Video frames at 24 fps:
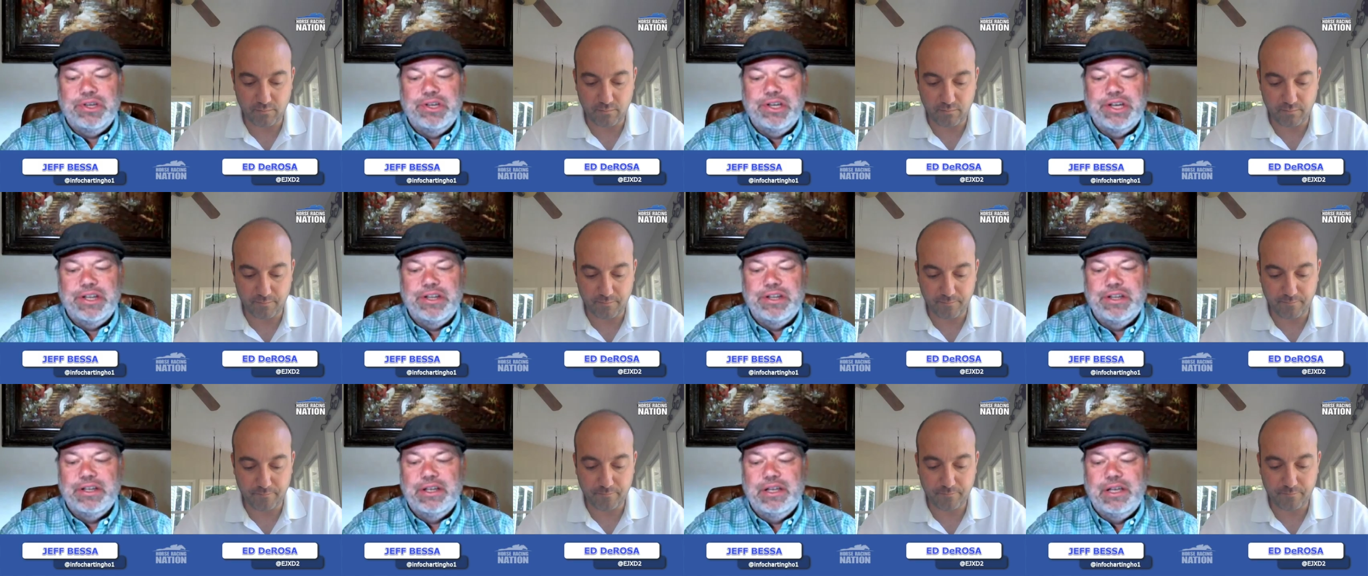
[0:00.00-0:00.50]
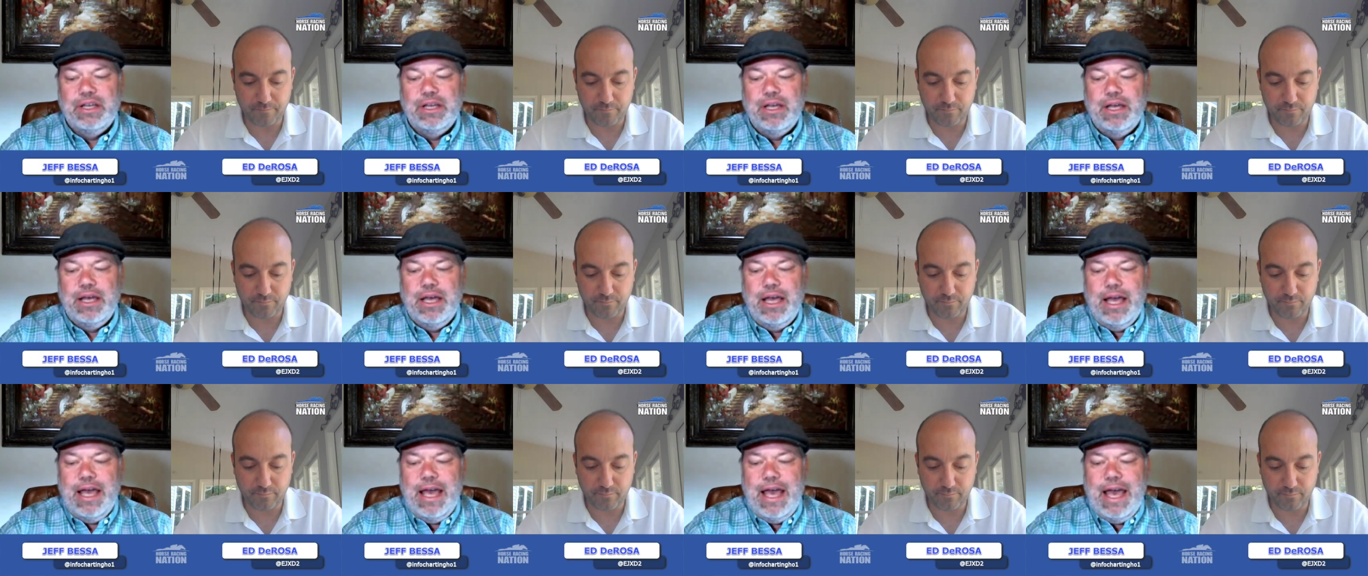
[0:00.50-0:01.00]
Speaker 1: good.
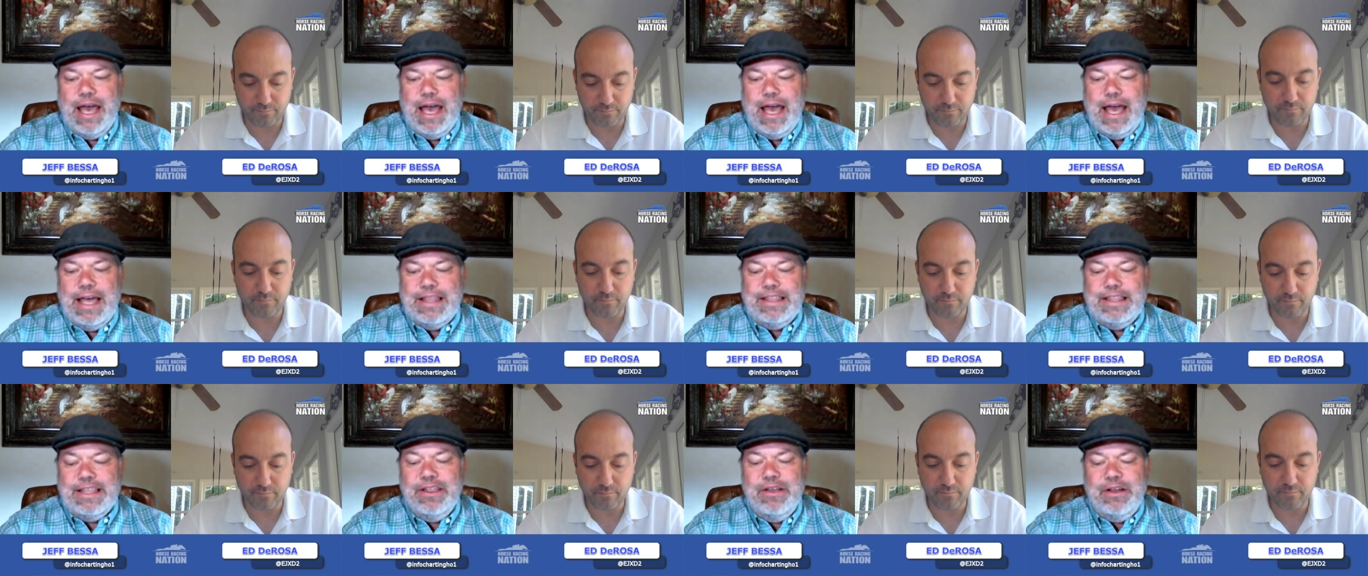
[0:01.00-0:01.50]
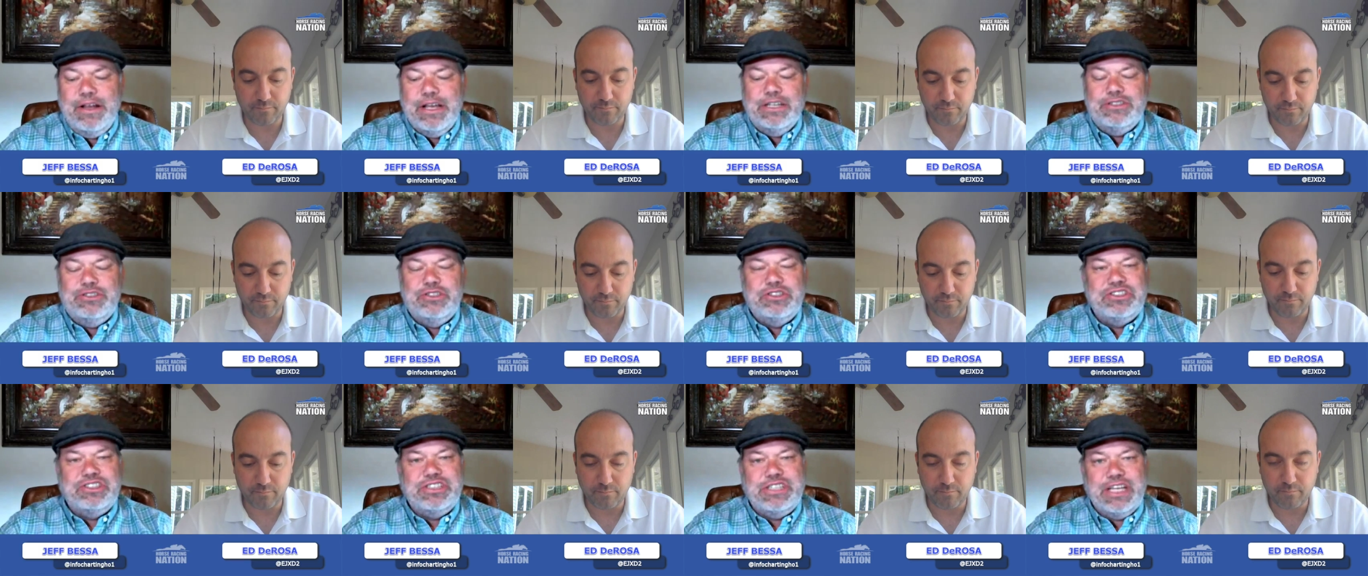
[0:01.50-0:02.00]
The other
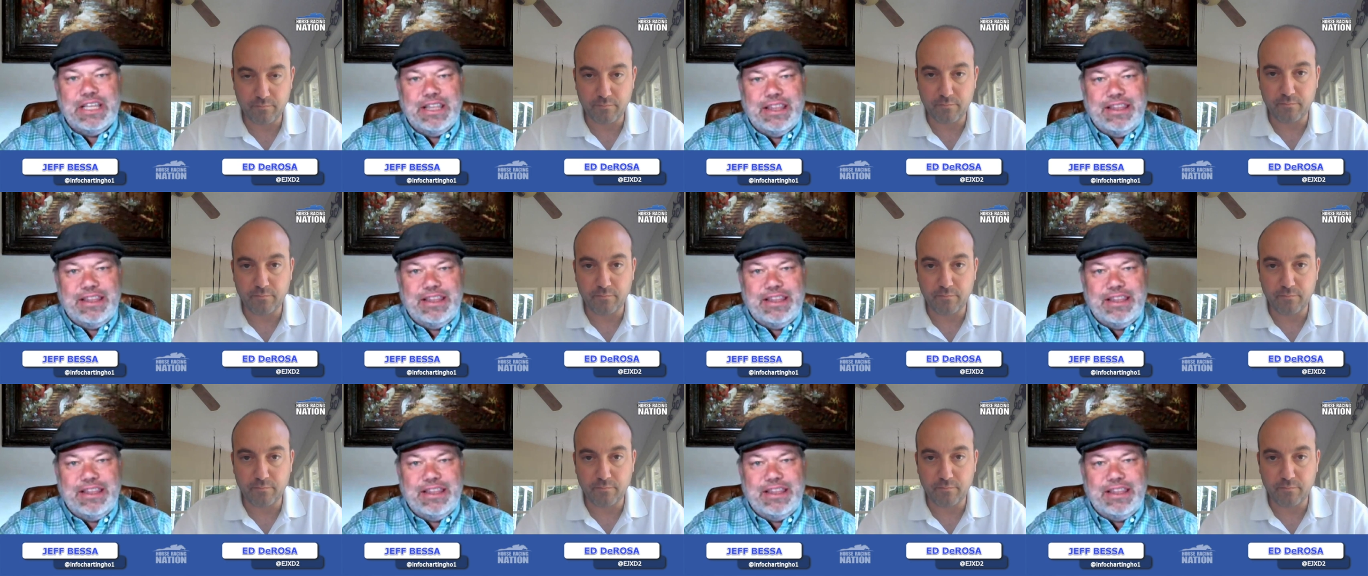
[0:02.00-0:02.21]
interesting